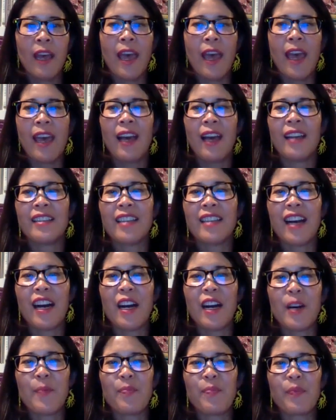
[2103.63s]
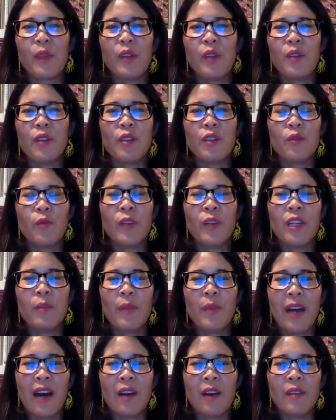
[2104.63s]
And you can read
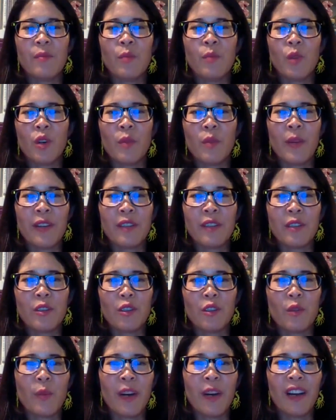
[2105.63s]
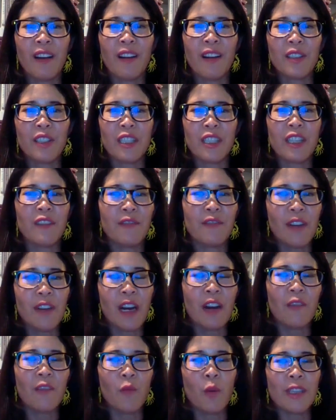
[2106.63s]
more about the neurobiology
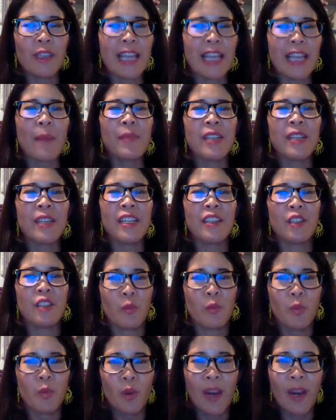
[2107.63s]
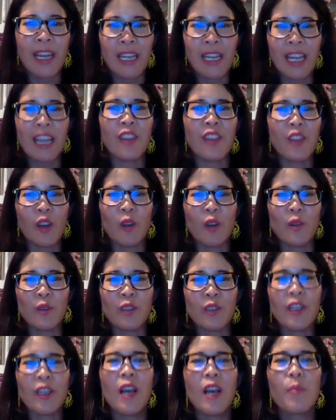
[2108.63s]
of what's happening in your brain in those
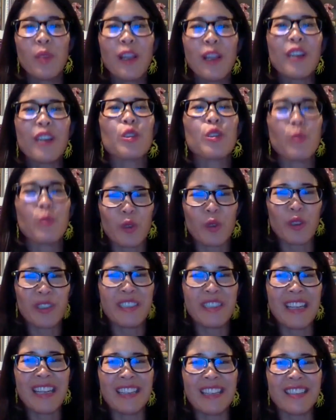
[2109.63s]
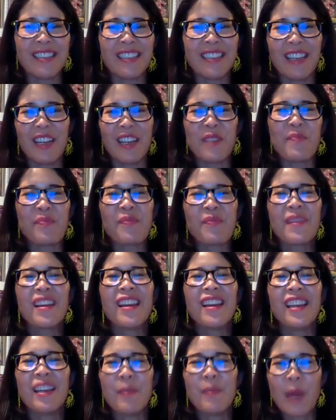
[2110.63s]
pleasurable states
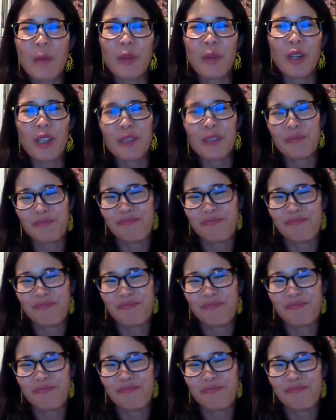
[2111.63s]
in my book.